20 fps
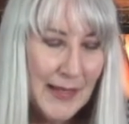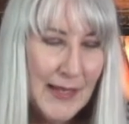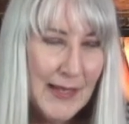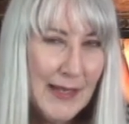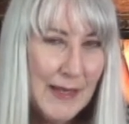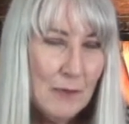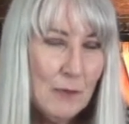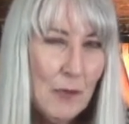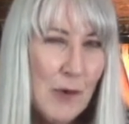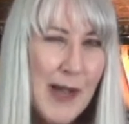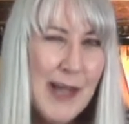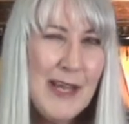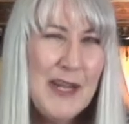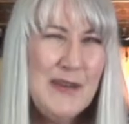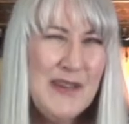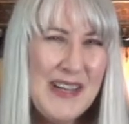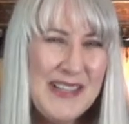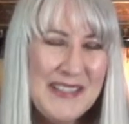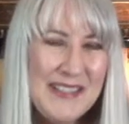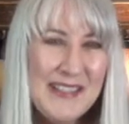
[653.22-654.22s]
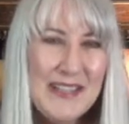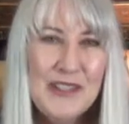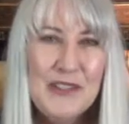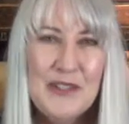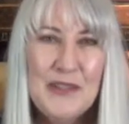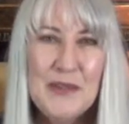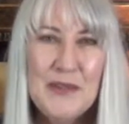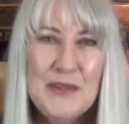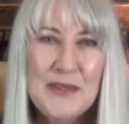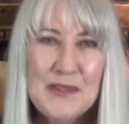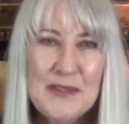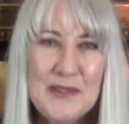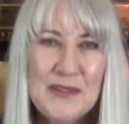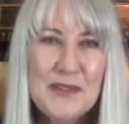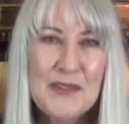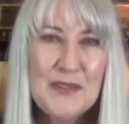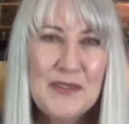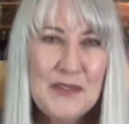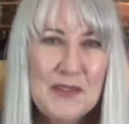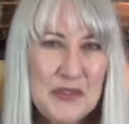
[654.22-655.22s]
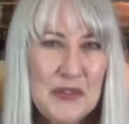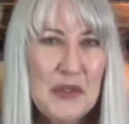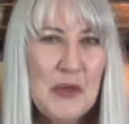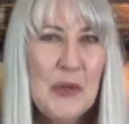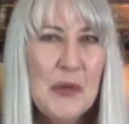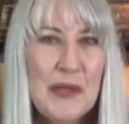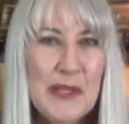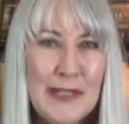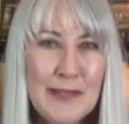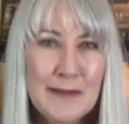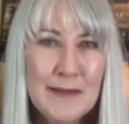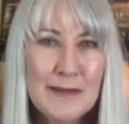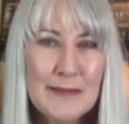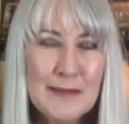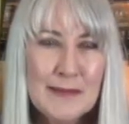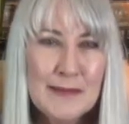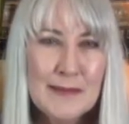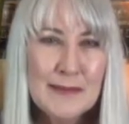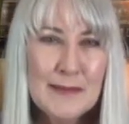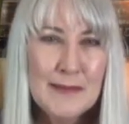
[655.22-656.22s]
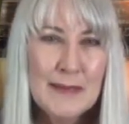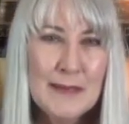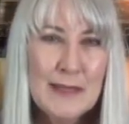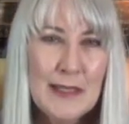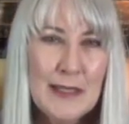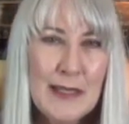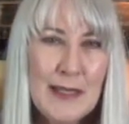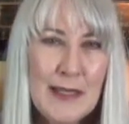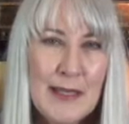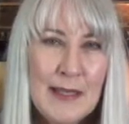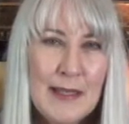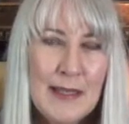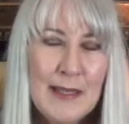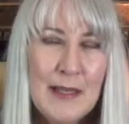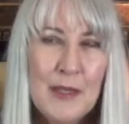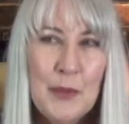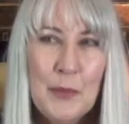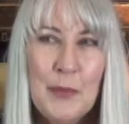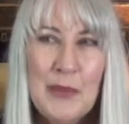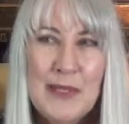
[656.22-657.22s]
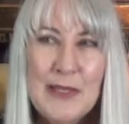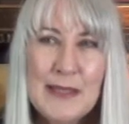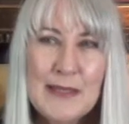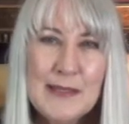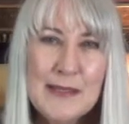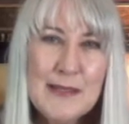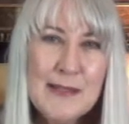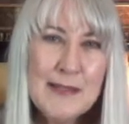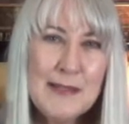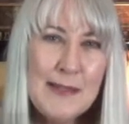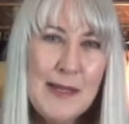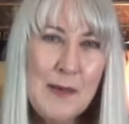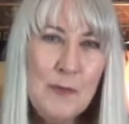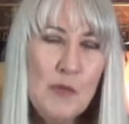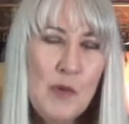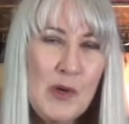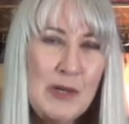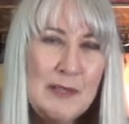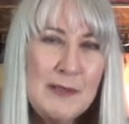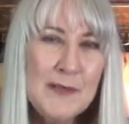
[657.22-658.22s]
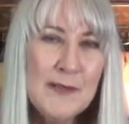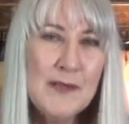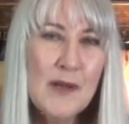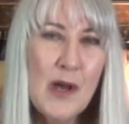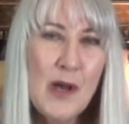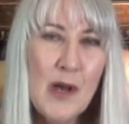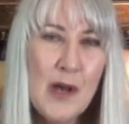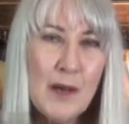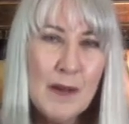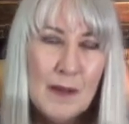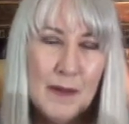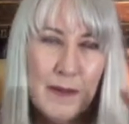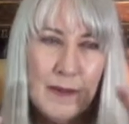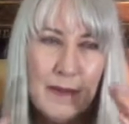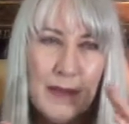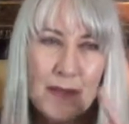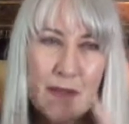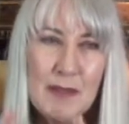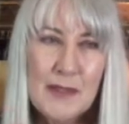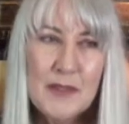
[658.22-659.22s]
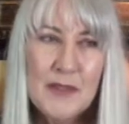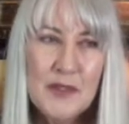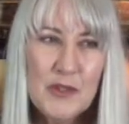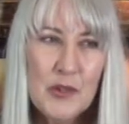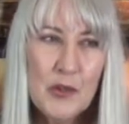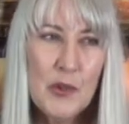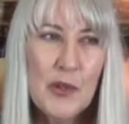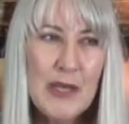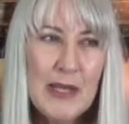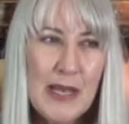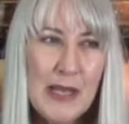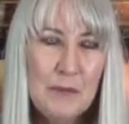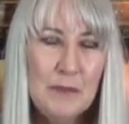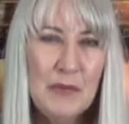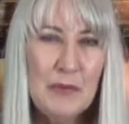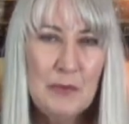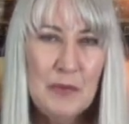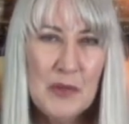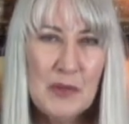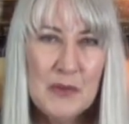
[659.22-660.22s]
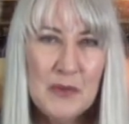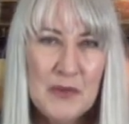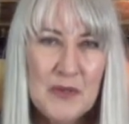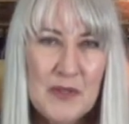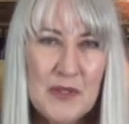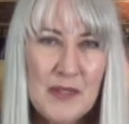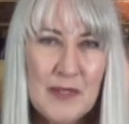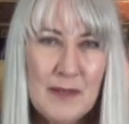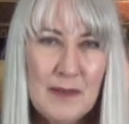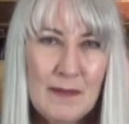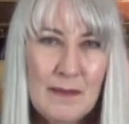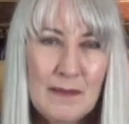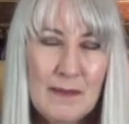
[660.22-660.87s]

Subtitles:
And why do I tell you this story? Because someone saw that this story had been posted